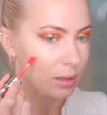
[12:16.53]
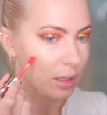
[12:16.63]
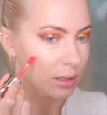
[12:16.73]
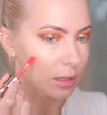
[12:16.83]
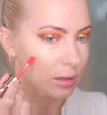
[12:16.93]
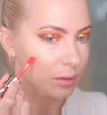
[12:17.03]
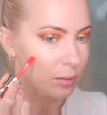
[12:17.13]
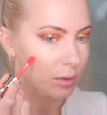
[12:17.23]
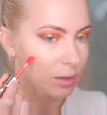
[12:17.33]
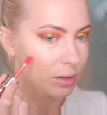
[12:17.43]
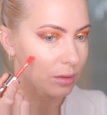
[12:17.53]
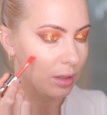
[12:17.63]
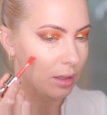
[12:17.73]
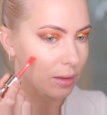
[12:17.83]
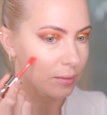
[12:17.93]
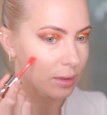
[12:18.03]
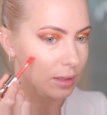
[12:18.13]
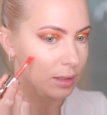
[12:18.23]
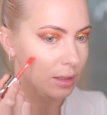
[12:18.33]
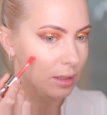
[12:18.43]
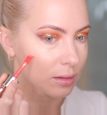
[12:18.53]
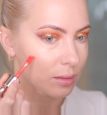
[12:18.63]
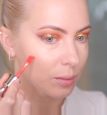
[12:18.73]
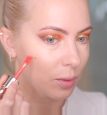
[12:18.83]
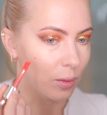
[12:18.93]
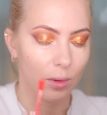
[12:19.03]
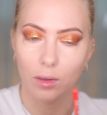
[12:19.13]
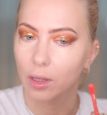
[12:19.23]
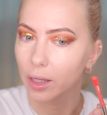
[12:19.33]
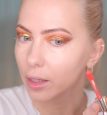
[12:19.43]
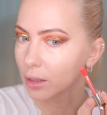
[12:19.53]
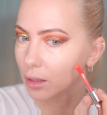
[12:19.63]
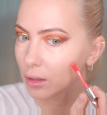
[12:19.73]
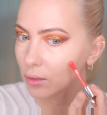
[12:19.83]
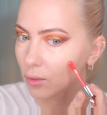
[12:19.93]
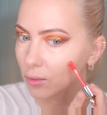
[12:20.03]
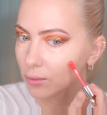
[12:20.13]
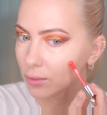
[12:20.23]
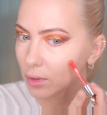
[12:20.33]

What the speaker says: I just want to have this small layer of